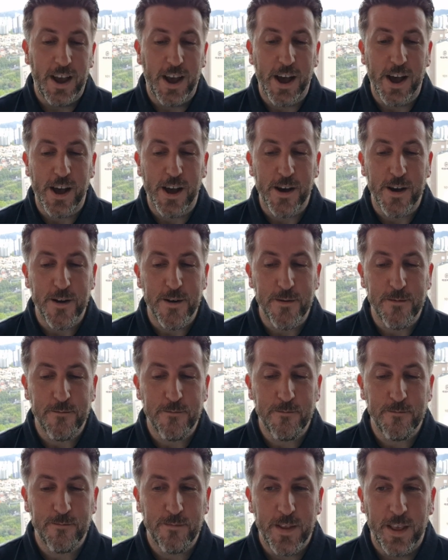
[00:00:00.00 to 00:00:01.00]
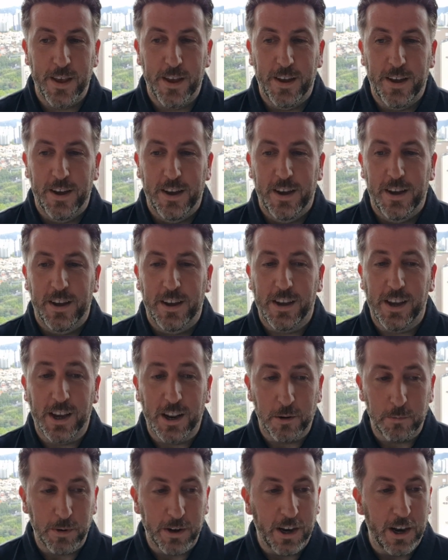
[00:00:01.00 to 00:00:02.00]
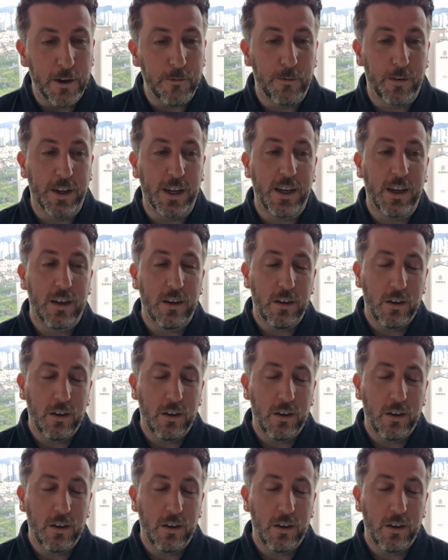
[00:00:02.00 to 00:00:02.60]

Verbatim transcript: Um, yeah, it'd been lovely.